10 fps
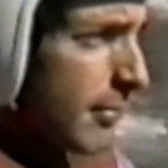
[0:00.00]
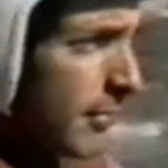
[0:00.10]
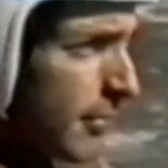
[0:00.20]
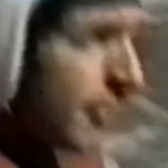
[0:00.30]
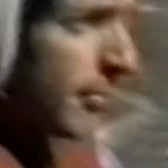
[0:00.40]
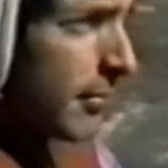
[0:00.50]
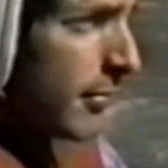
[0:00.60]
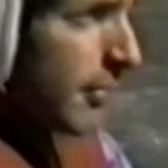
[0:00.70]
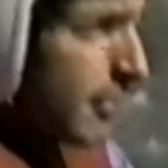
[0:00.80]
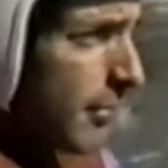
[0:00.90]

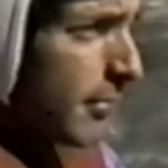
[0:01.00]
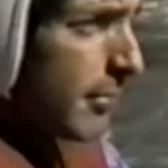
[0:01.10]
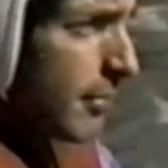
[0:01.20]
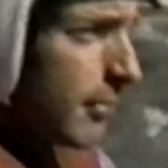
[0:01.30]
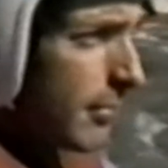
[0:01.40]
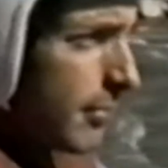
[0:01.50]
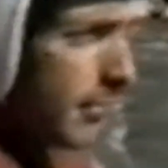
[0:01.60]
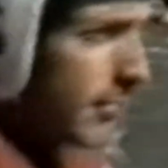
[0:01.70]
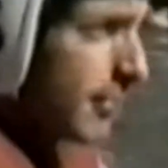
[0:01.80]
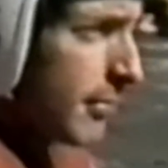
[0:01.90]
Because in India, the
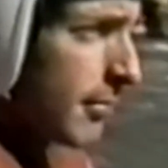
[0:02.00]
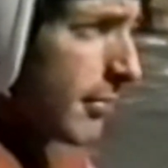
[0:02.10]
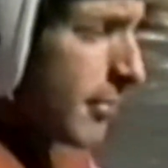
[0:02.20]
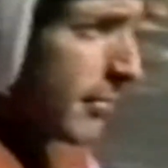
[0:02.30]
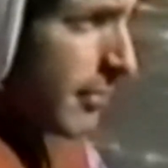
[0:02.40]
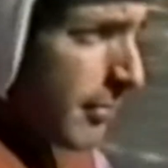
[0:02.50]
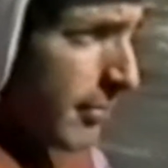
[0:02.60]
monsoon is huge.